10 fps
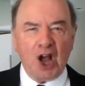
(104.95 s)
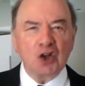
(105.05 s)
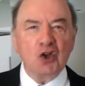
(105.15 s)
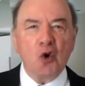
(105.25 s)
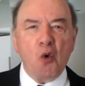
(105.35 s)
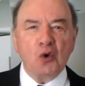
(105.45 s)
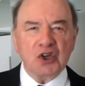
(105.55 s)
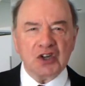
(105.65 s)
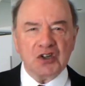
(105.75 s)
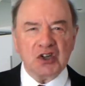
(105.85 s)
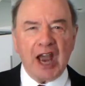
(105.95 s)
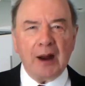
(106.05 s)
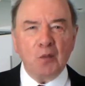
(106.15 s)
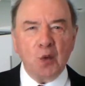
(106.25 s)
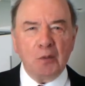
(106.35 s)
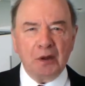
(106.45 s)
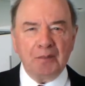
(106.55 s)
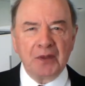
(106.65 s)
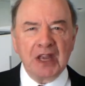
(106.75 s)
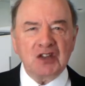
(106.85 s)
A gorgeous young
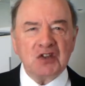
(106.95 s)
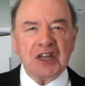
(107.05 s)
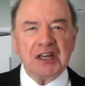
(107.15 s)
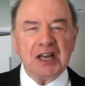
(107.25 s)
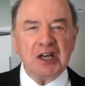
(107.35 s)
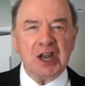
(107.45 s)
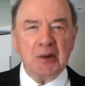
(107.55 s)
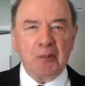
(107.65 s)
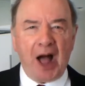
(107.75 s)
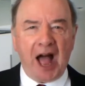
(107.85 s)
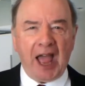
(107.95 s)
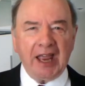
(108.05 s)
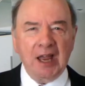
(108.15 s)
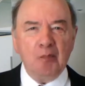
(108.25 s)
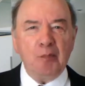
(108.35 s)
woman sitting nearby